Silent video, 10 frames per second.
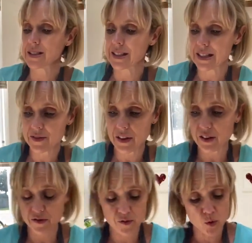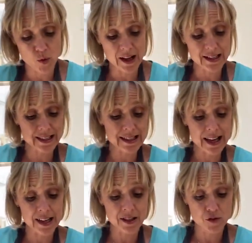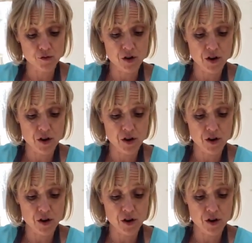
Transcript: want to leave it for a second